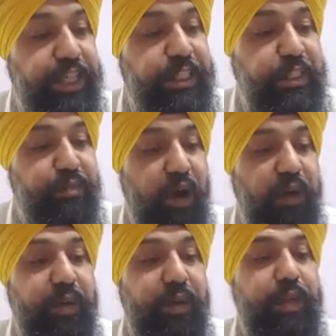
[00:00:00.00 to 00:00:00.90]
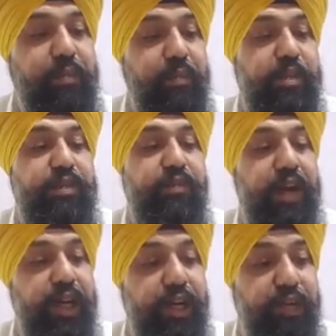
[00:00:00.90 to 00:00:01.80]
is probably the most
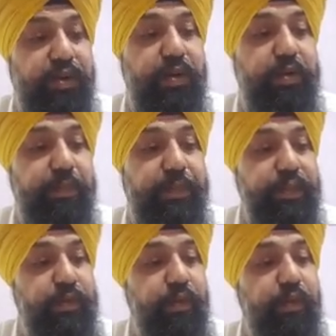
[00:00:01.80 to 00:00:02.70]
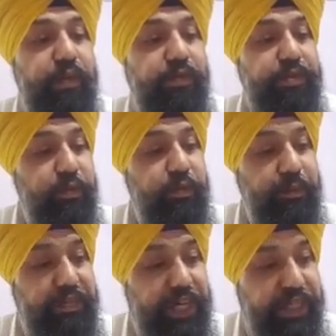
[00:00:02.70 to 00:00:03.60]
valuable tool you to
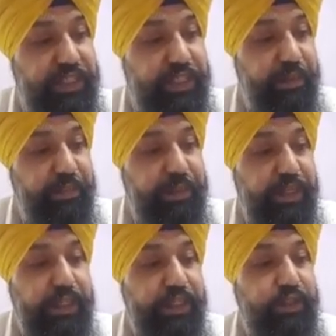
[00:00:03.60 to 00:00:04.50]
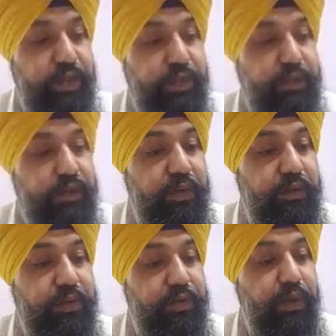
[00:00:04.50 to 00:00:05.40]
possess. So
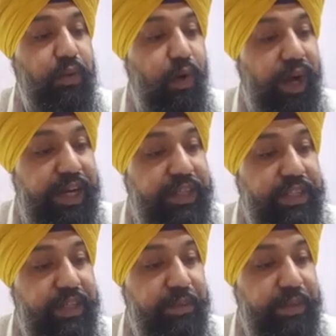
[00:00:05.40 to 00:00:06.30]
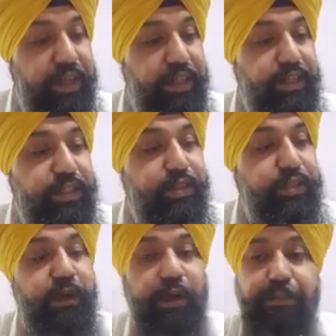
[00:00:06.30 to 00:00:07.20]
your voice,
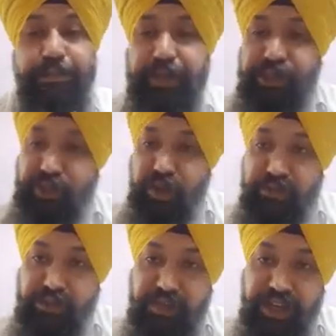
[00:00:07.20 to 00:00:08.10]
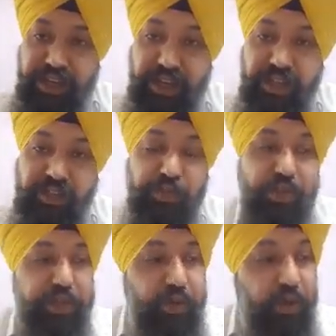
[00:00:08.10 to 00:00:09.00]
your pitch of speaking, your
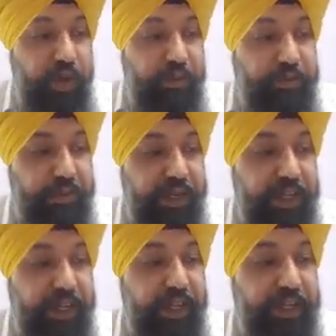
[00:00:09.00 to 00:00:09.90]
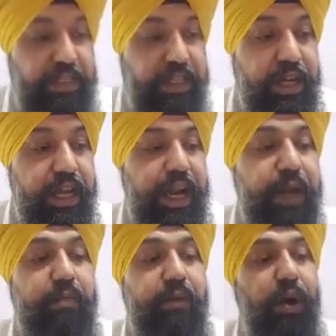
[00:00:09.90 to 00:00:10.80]
tone of speaking,
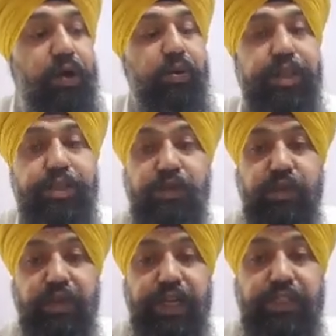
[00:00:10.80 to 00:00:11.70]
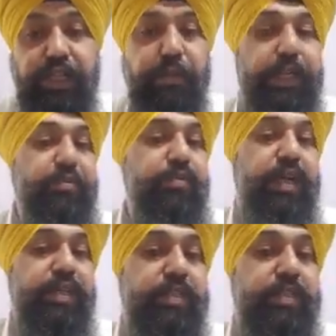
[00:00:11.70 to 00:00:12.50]
and modulate your voice. Sometimes we ask,